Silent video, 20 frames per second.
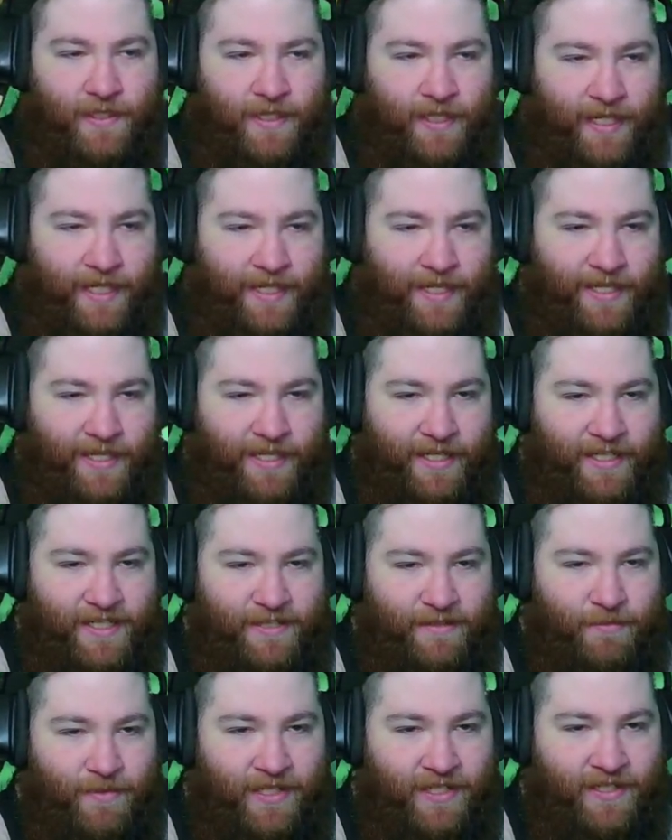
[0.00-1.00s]
I think,
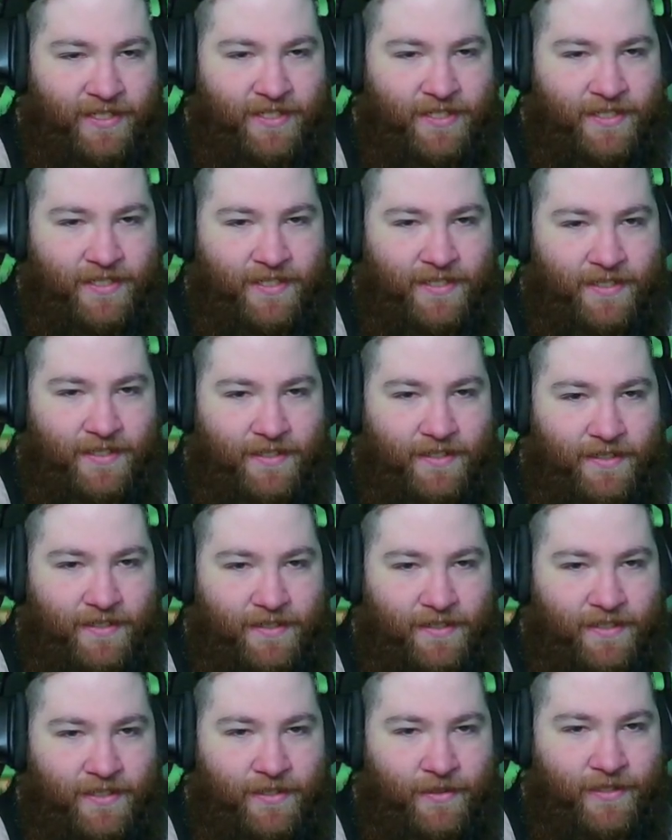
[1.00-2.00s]
is because
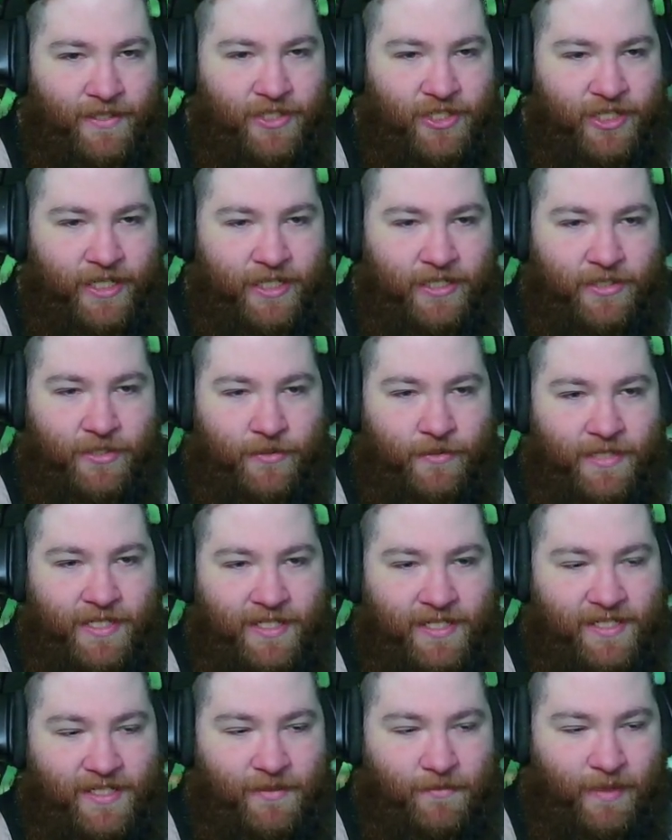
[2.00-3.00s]
you can shake
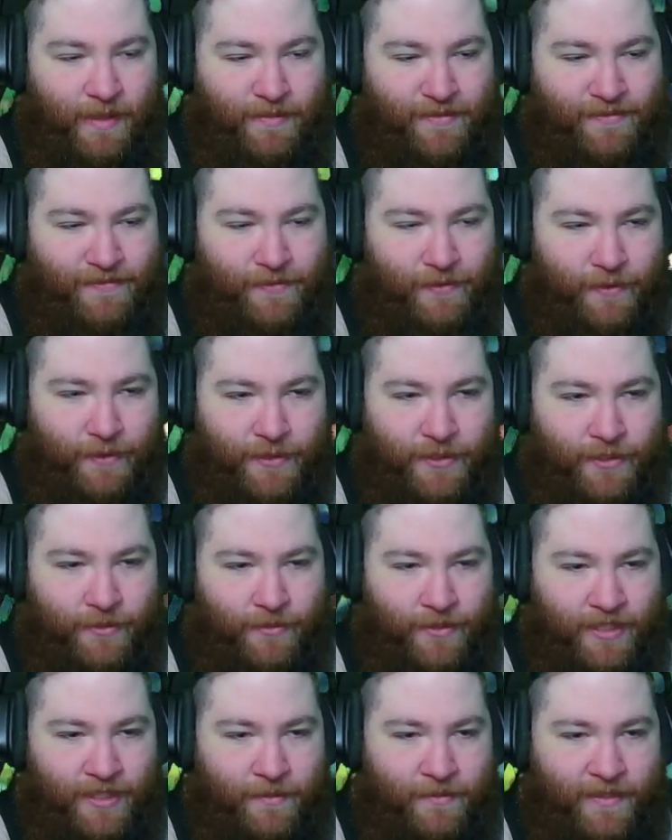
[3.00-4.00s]
trees and sometimes furniture
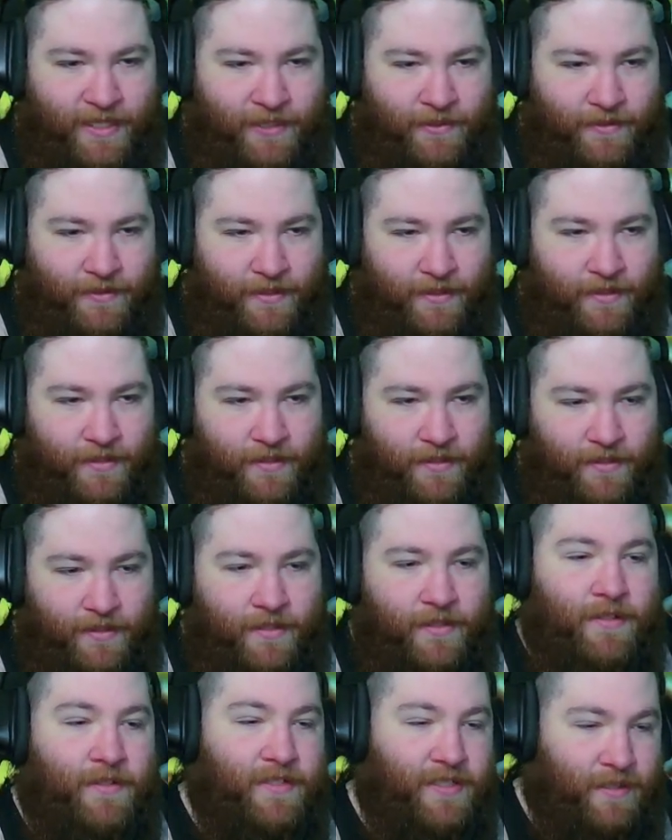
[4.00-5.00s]
will come out.
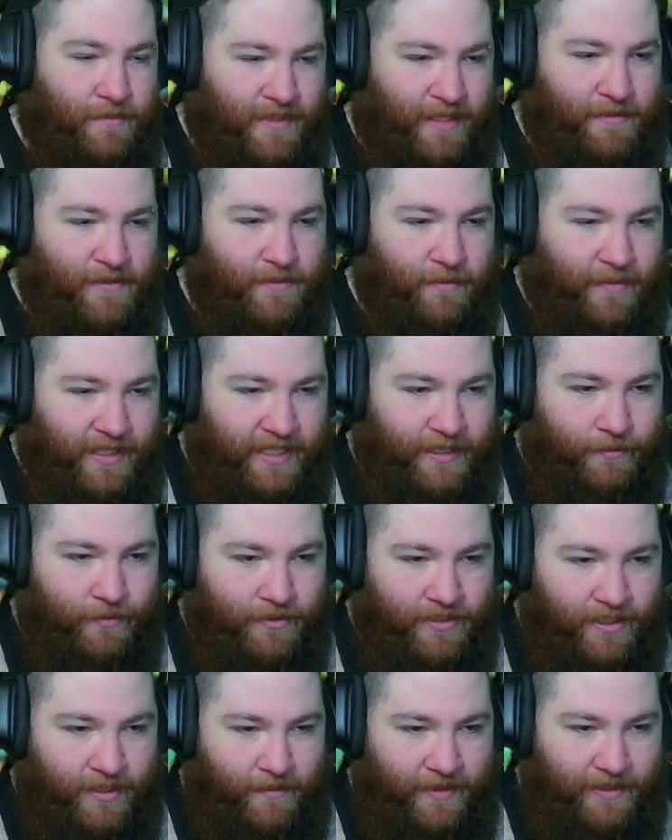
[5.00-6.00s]
Sometimes money will
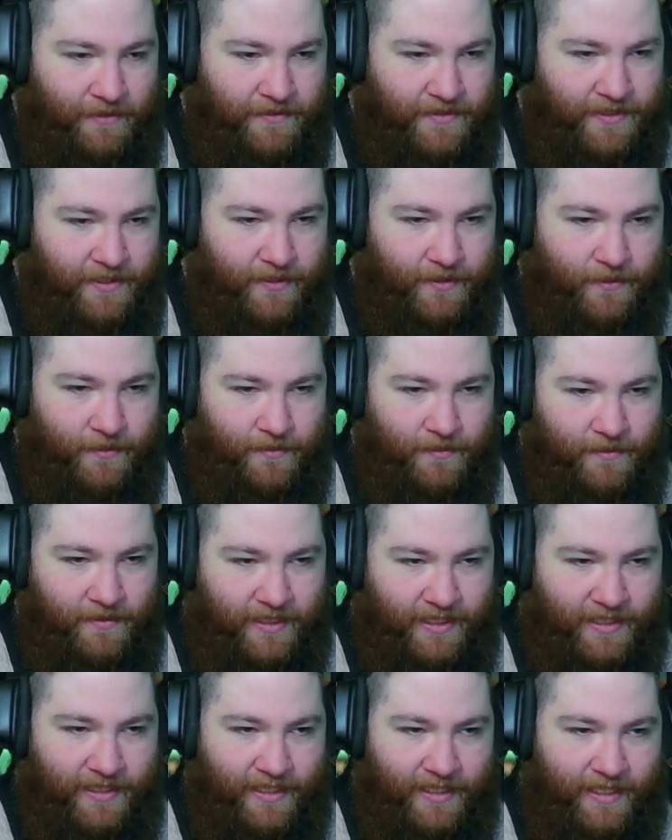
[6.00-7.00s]
come out too,
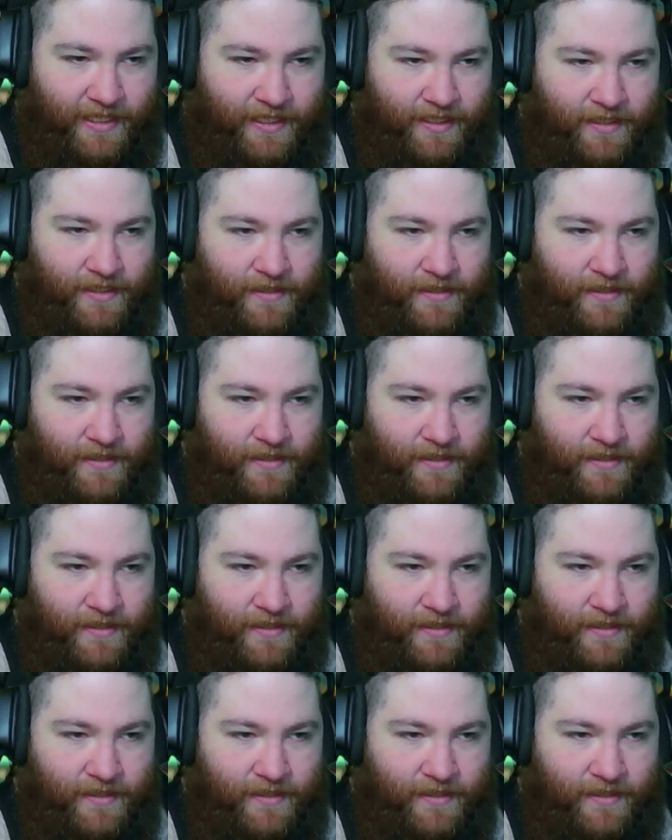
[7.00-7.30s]
like that.